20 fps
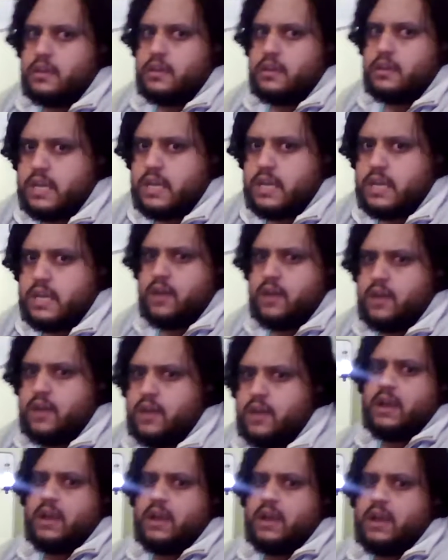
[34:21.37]

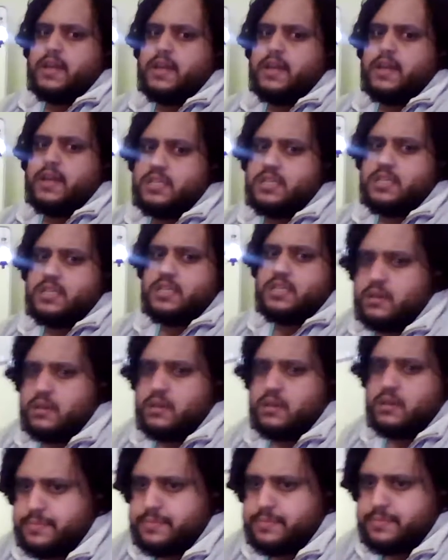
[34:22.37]
Now, I mentioned
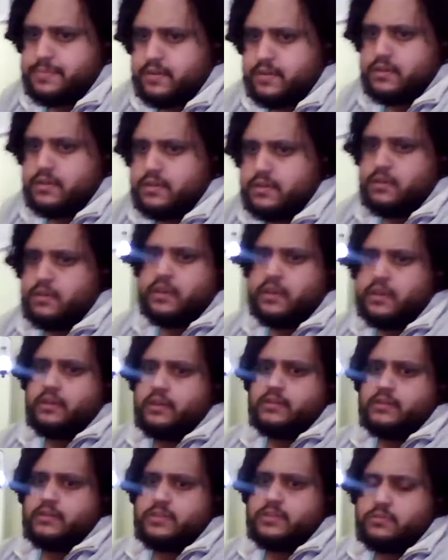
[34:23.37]
Earthbound
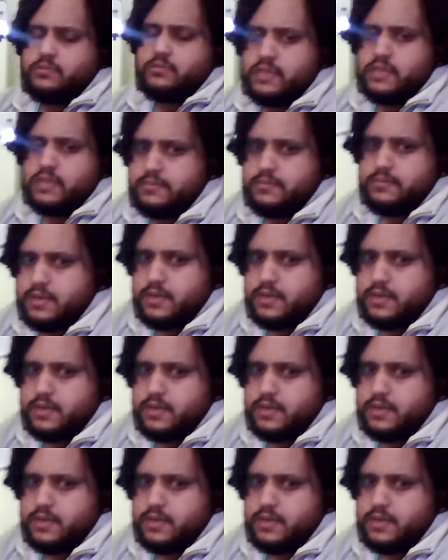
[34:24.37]
earlier in the stream.